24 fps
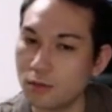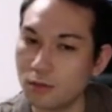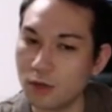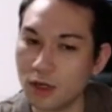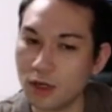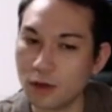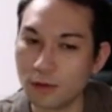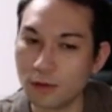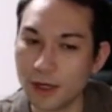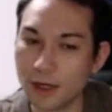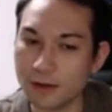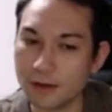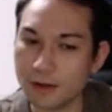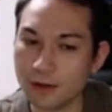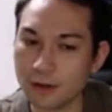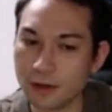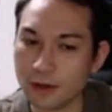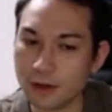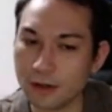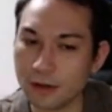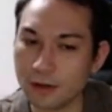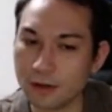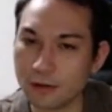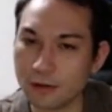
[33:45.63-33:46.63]
White
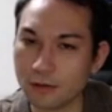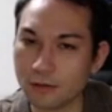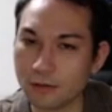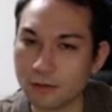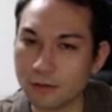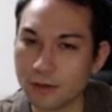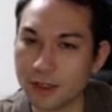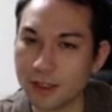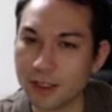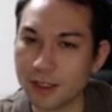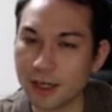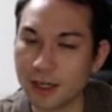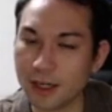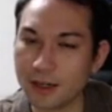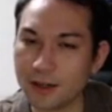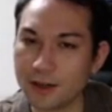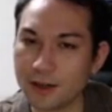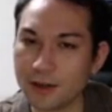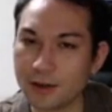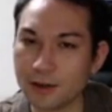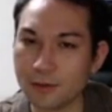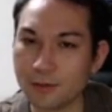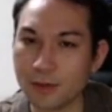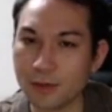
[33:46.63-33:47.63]

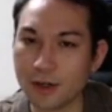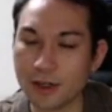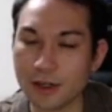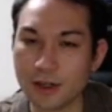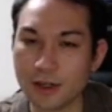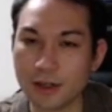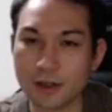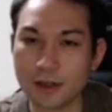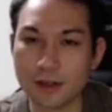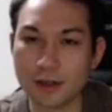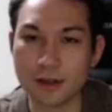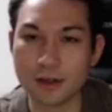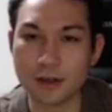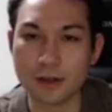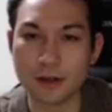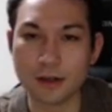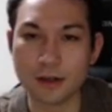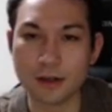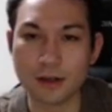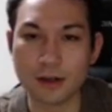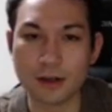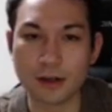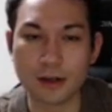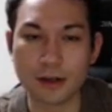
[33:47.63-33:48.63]
resigned here, but
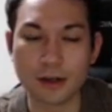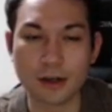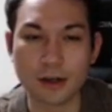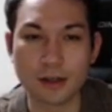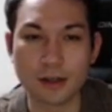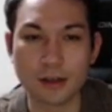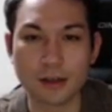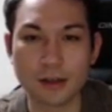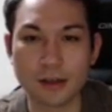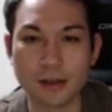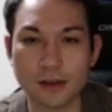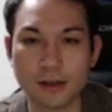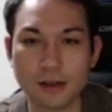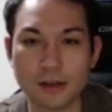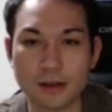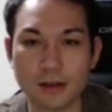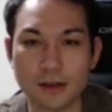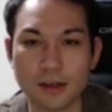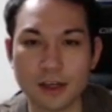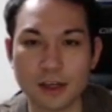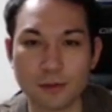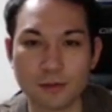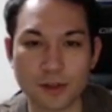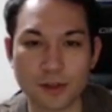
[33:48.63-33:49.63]
I think
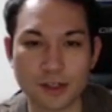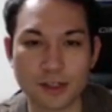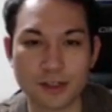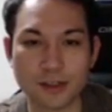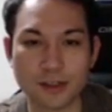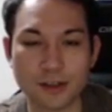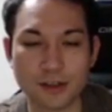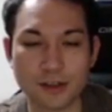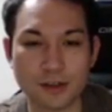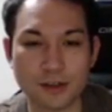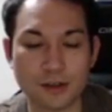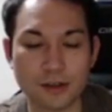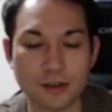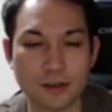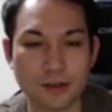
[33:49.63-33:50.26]
the game was